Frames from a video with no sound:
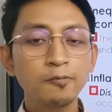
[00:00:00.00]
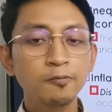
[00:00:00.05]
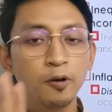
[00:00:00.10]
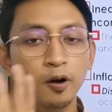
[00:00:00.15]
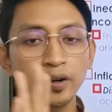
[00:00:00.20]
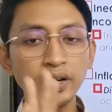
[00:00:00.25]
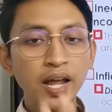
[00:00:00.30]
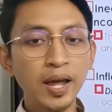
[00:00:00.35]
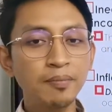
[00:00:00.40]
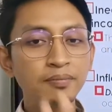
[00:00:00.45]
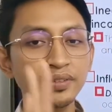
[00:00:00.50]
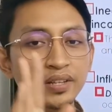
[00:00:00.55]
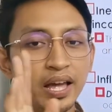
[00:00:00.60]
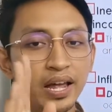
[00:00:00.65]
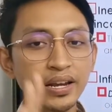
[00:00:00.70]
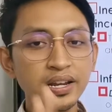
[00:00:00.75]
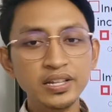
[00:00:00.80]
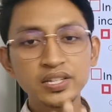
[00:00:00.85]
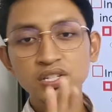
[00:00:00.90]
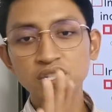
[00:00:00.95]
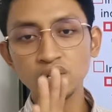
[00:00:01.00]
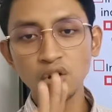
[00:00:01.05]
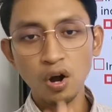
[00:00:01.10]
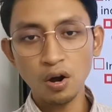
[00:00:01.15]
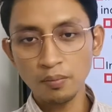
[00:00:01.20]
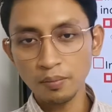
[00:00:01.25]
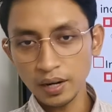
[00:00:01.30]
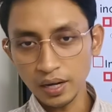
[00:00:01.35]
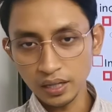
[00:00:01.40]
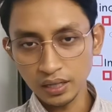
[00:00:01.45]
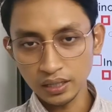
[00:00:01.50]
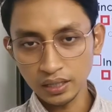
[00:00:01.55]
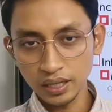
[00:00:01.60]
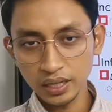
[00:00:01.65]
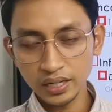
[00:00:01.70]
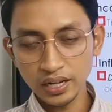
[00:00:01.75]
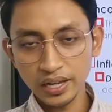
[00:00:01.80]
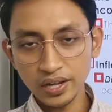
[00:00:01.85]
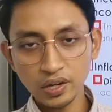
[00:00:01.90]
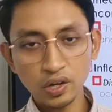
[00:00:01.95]
for them that is normal
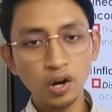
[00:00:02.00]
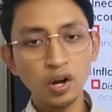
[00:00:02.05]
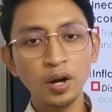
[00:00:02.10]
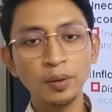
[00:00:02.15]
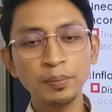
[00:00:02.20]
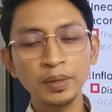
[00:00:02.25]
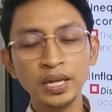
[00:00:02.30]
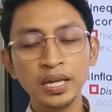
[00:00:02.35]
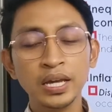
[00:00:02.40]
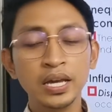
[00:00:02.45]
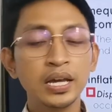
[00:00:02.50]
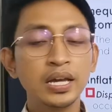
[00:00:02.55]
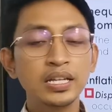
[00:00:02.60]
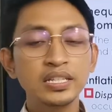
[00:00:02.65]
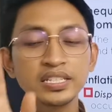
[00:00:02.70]
in the economy.